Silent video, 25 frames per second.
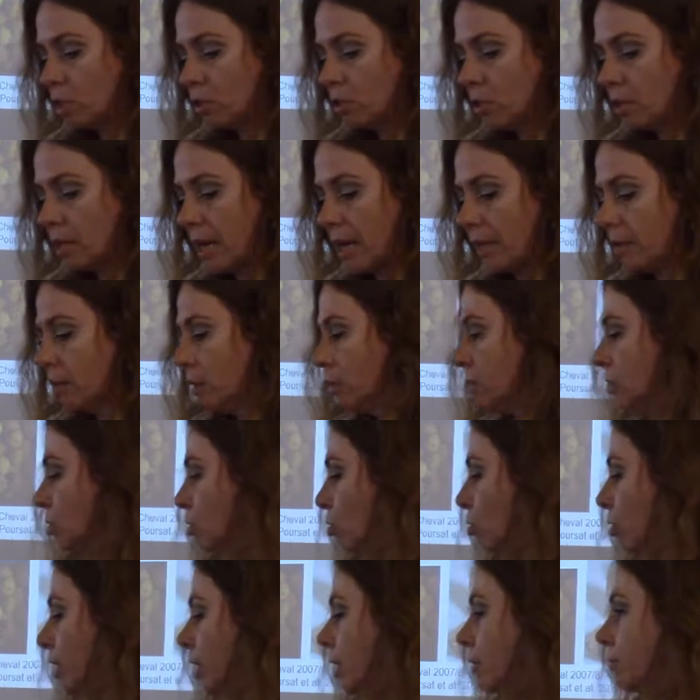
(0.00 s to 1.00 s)
rigid
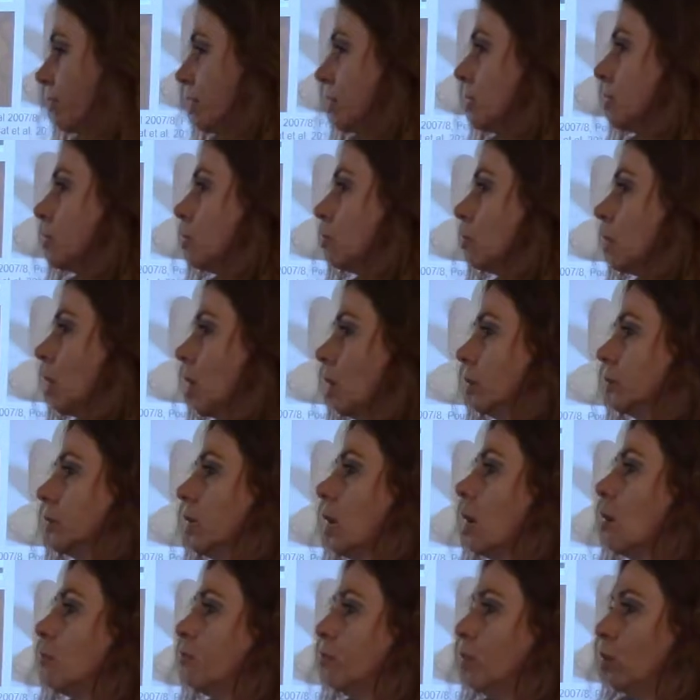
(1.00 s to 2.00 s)
tables, or even
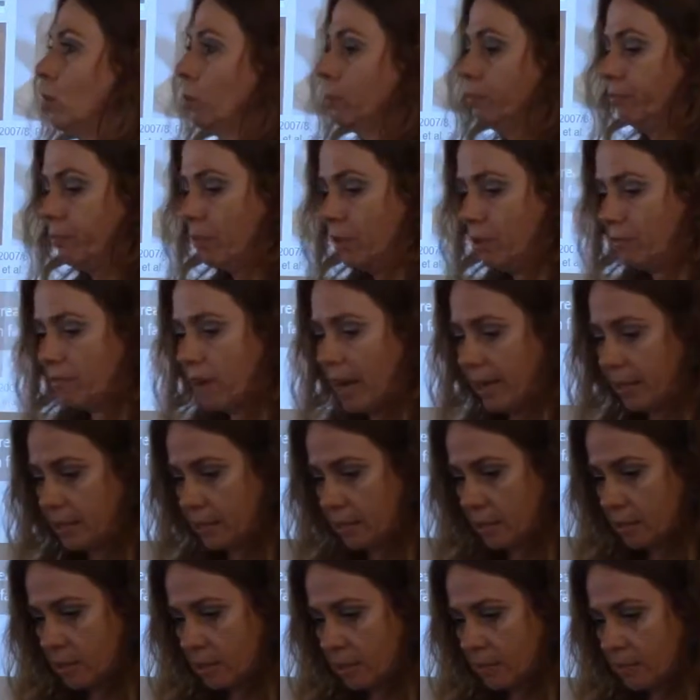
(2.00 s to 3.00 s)
so-called off-loom
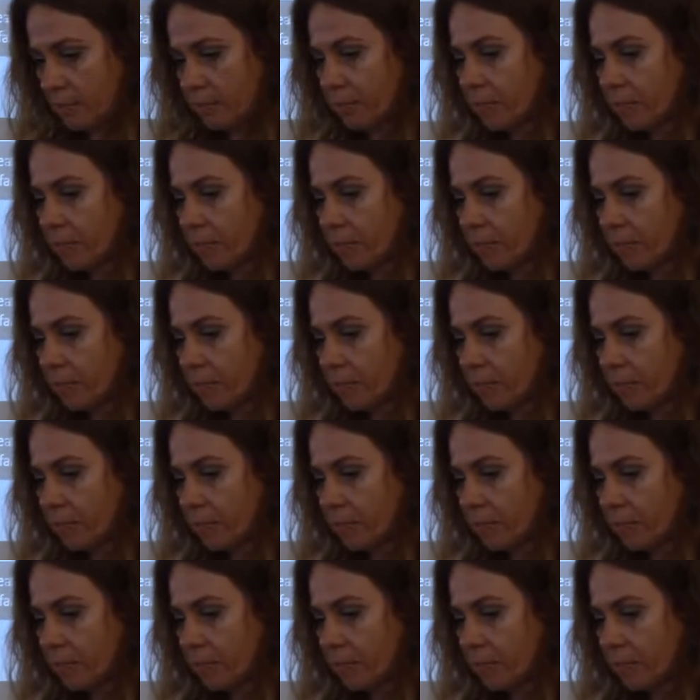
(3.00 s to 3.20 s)
devices.